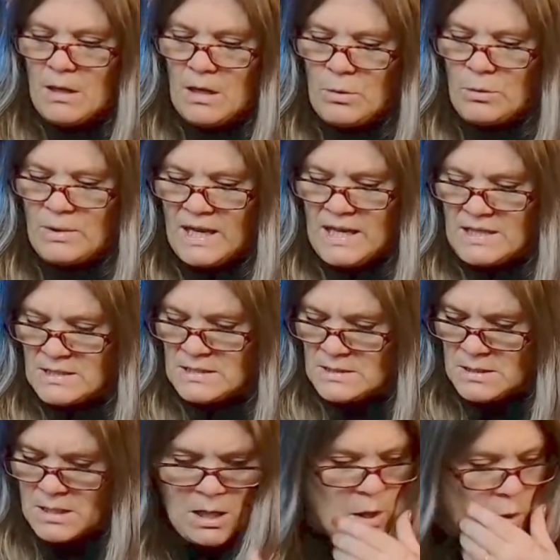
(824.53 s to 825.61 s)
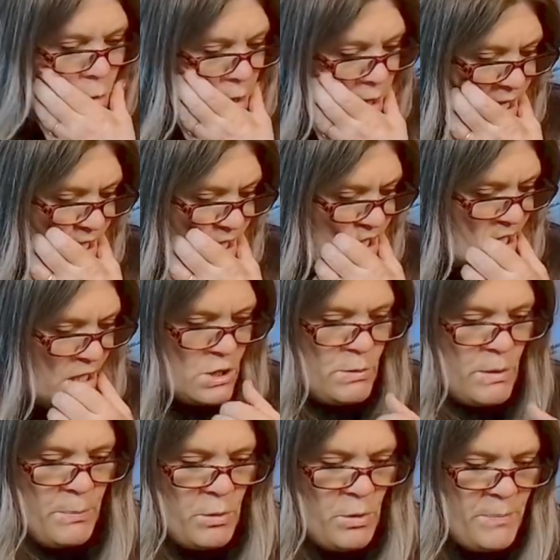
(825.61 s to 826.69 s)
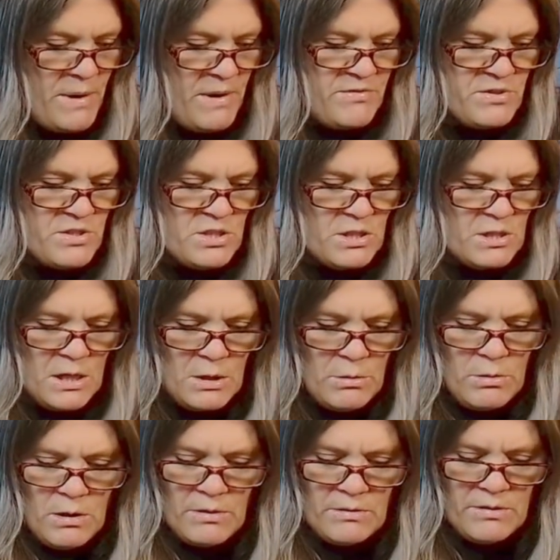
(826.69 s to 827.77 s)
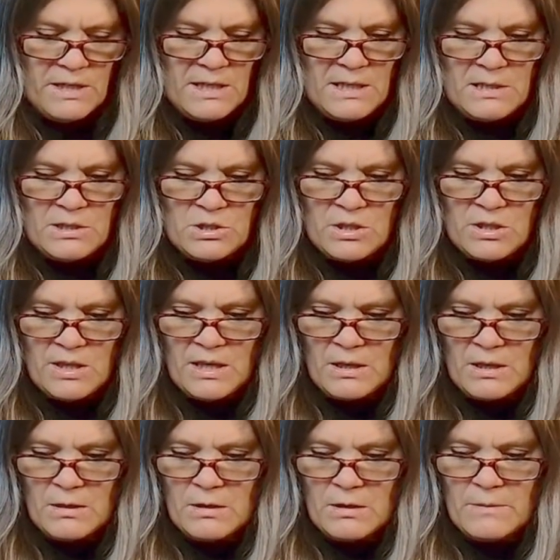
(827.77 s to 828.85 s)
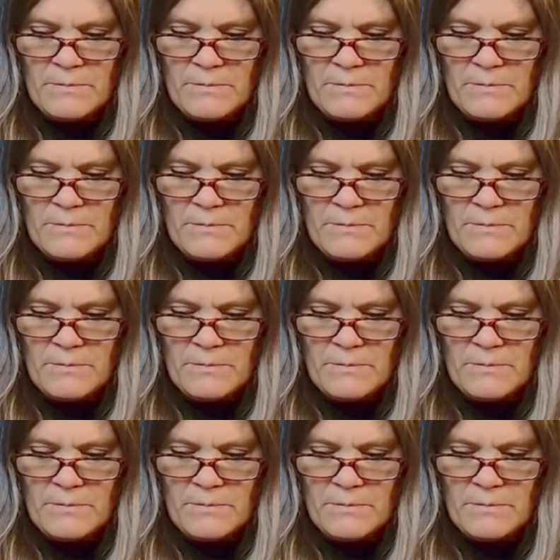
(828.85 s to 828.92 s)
Okay, so let's see. Should we put a bit of snow on these, do you think?